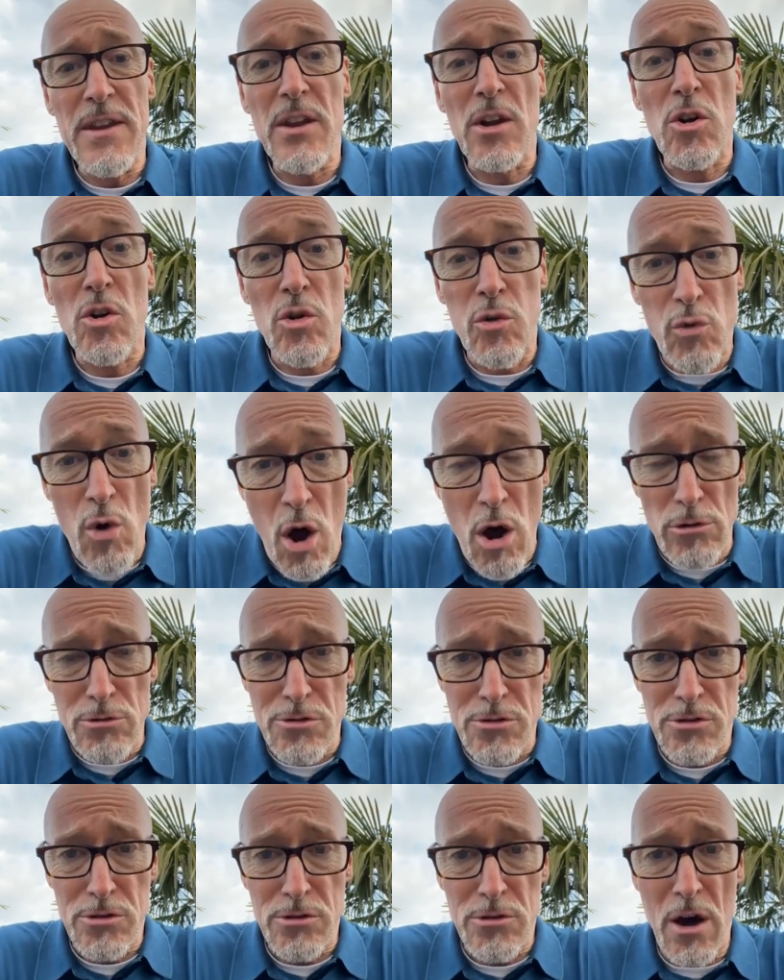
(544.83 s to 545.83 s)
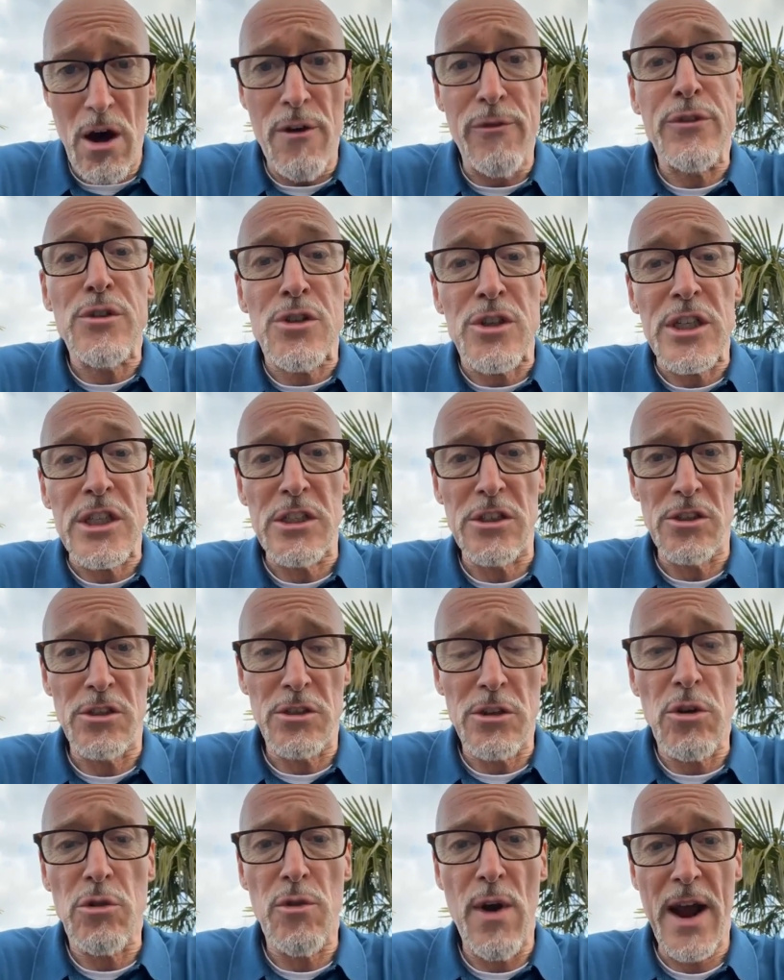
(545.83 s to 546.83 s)
than the cross of
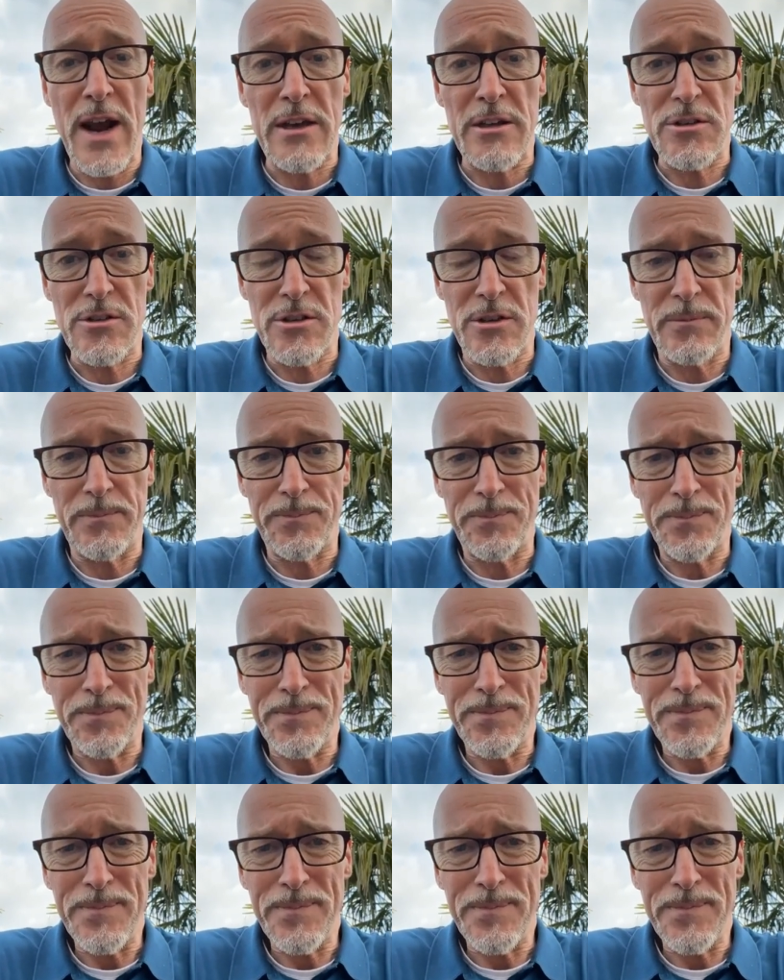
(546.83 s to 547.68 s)
Jesus Christ.